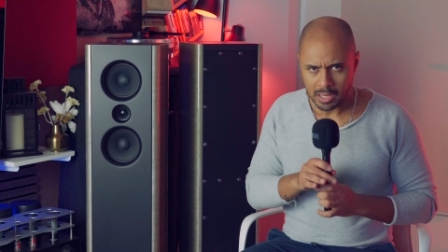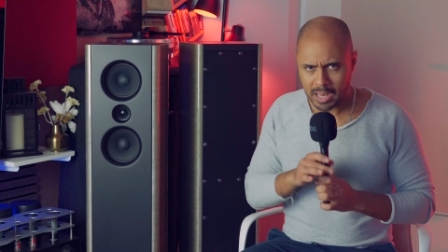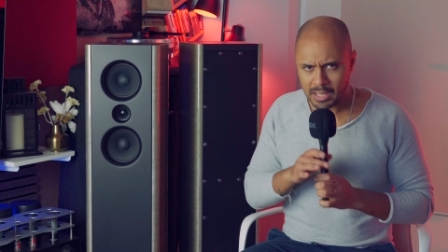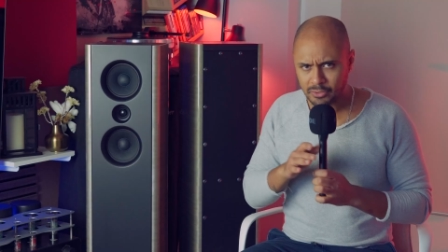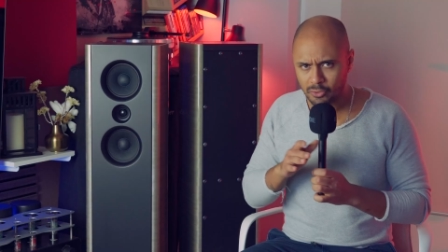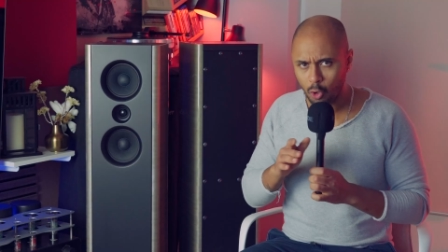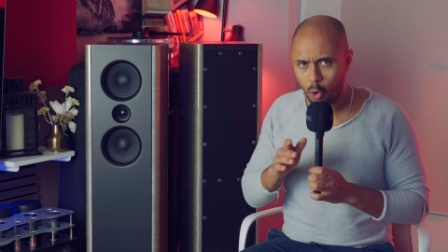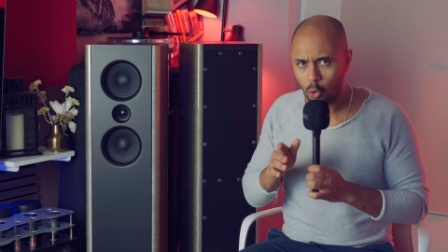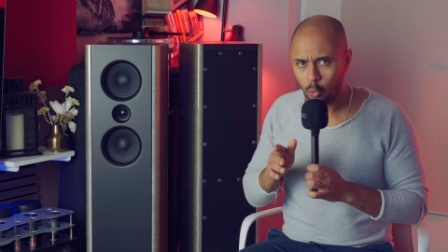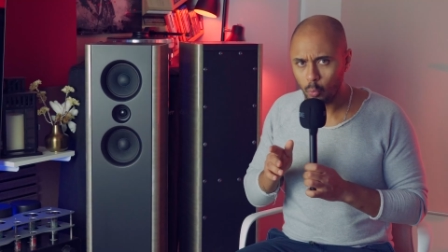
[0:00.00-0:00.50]

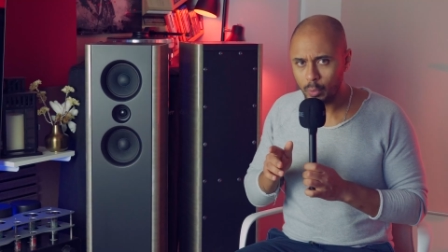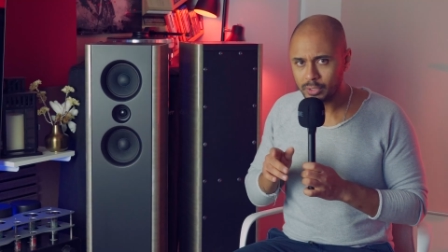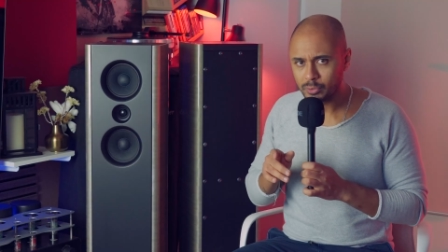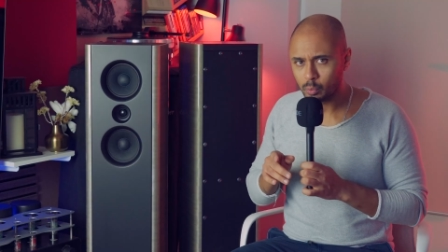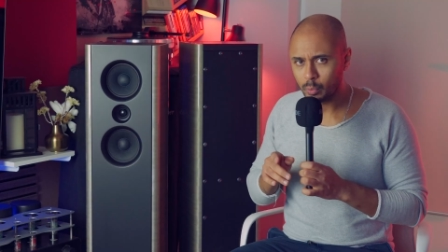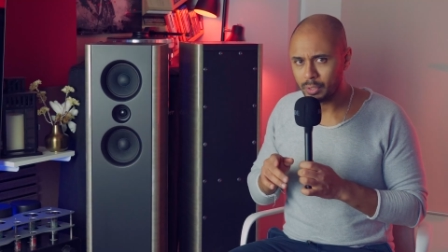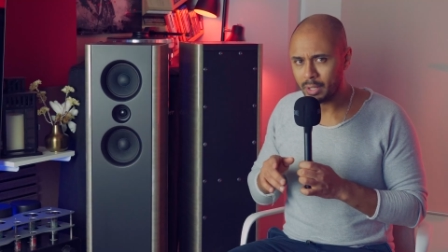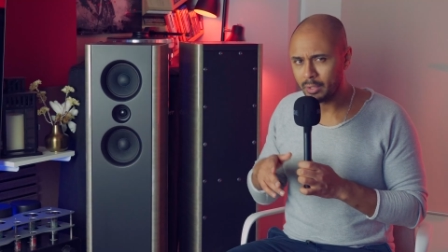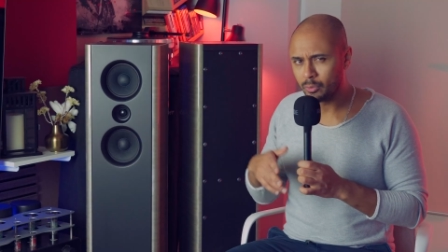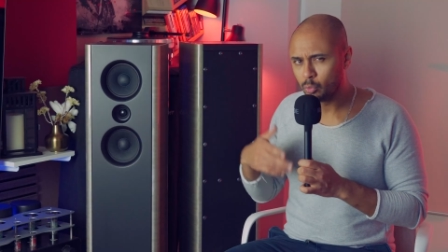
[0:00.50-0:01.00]
As
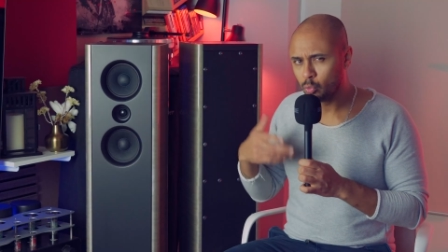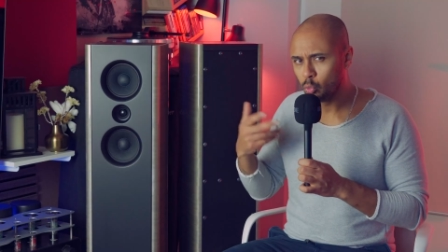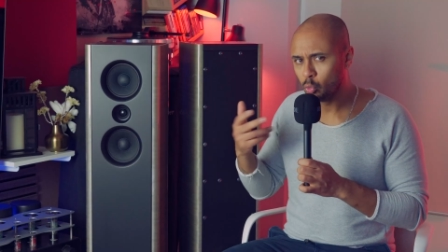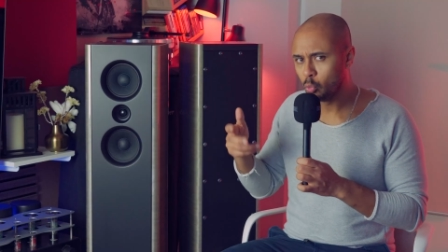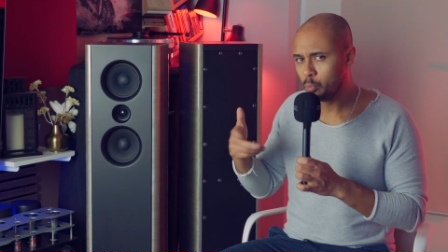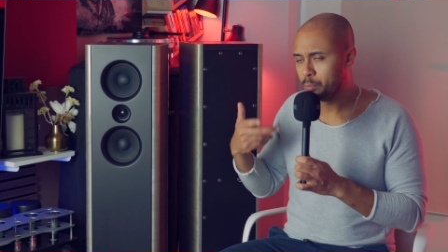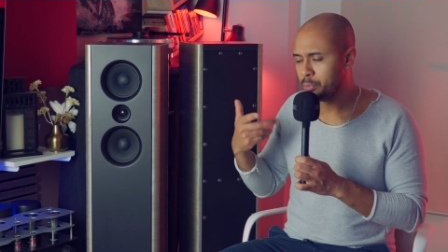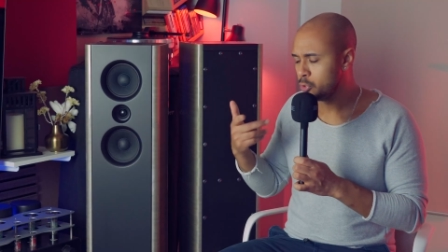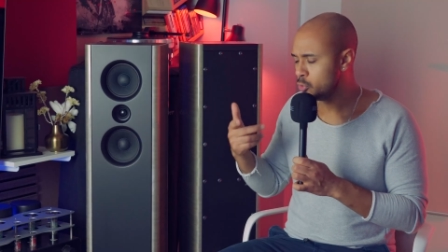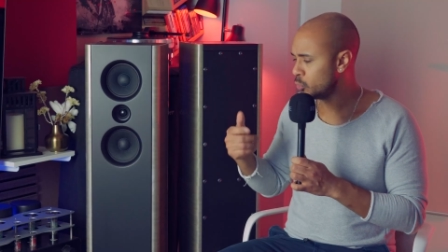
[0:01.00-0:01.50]
always when I
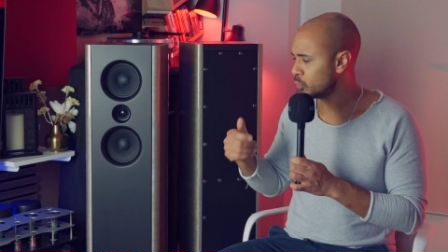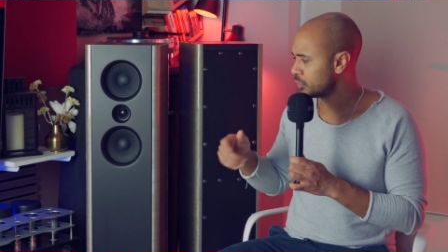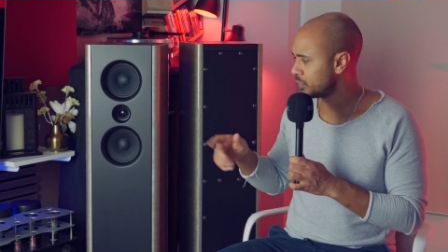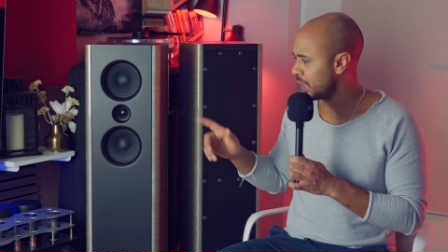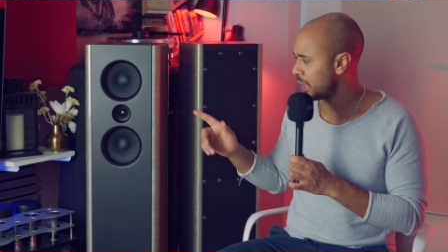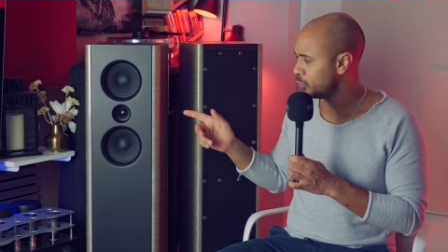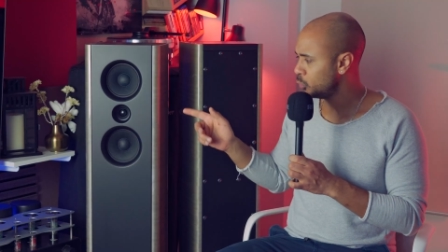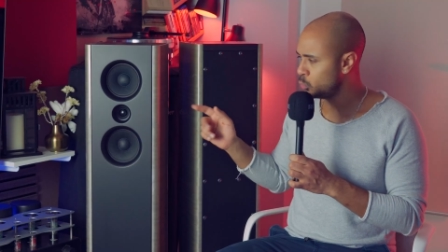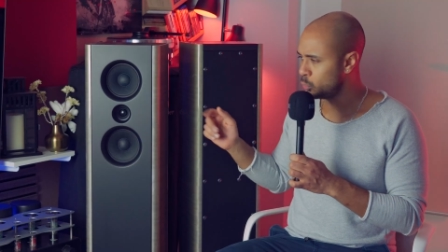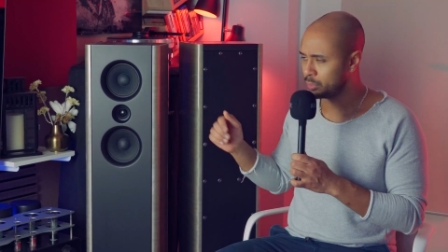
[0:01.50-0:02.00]
do measures
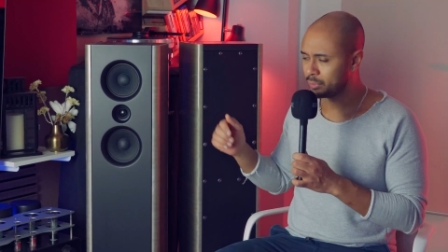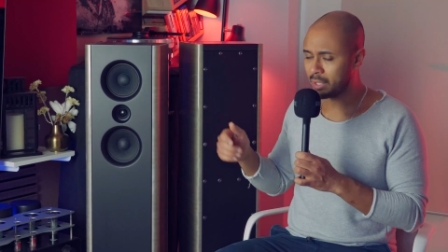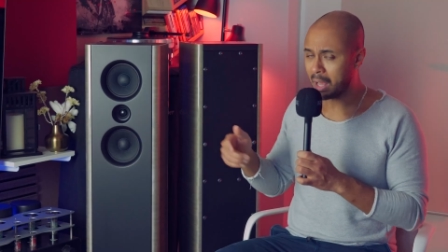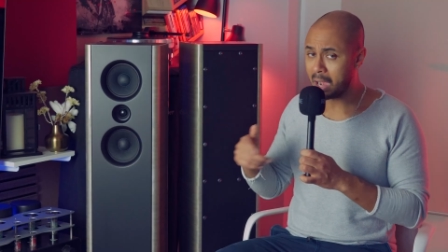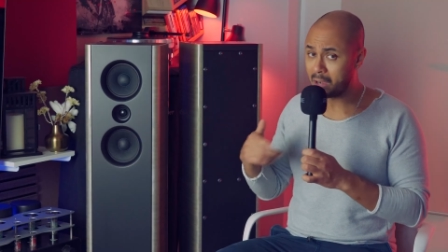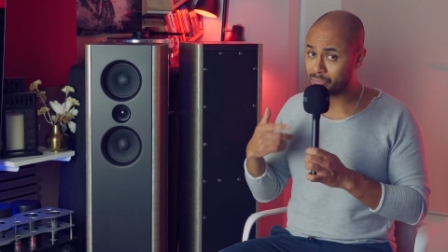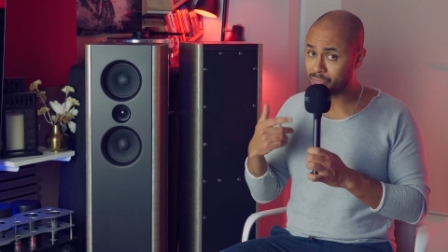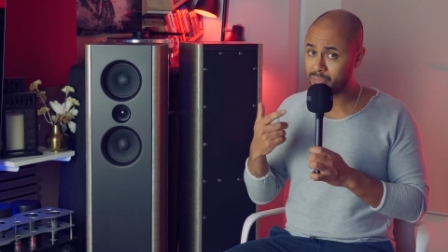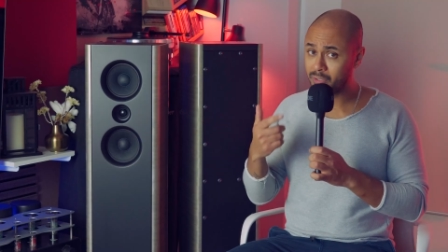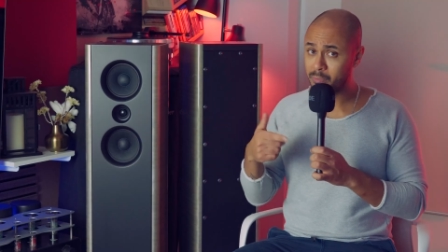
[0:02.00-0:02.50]
I do it
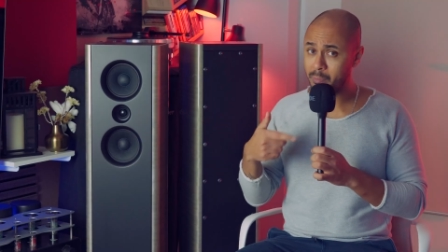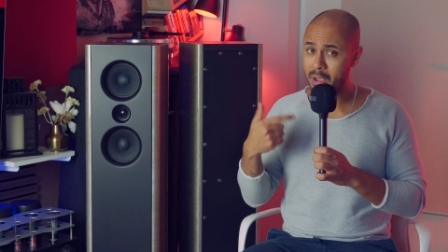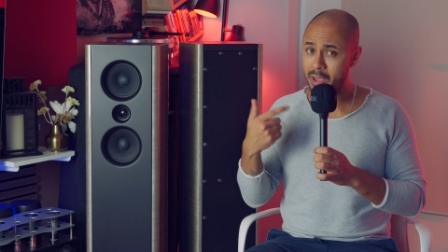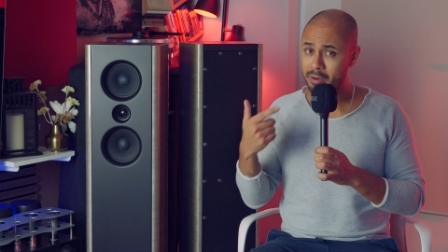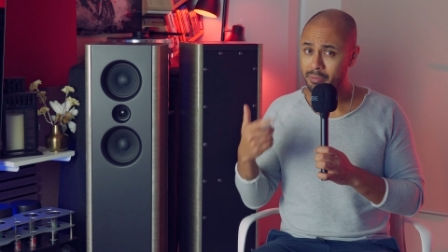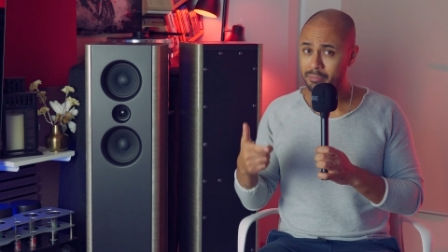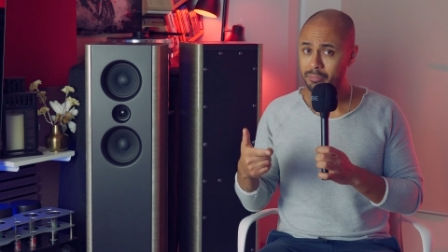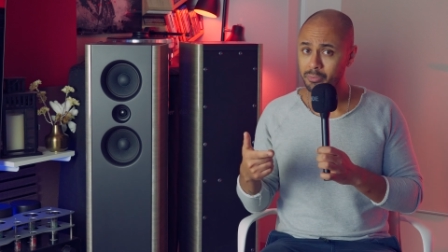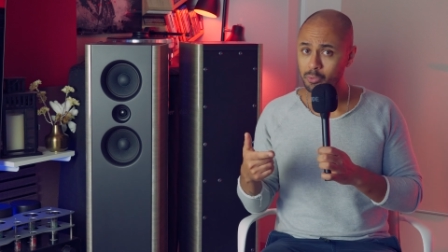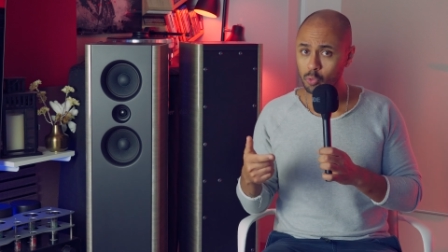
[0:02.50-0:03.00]
after my
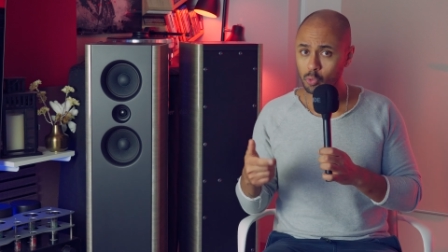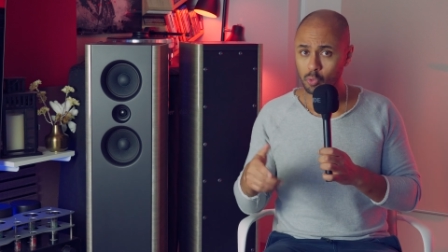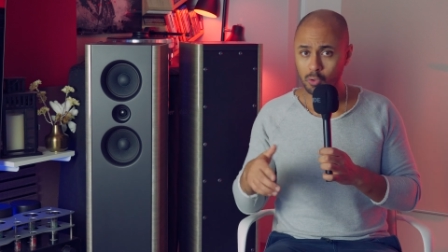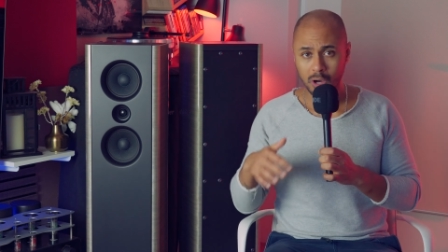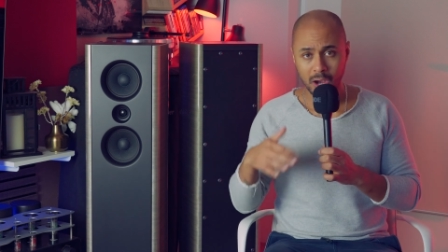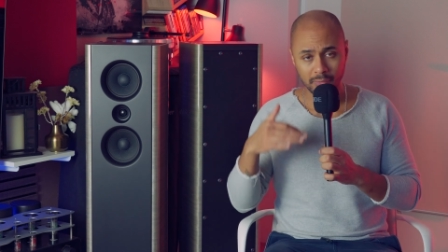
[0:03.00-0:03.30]
review,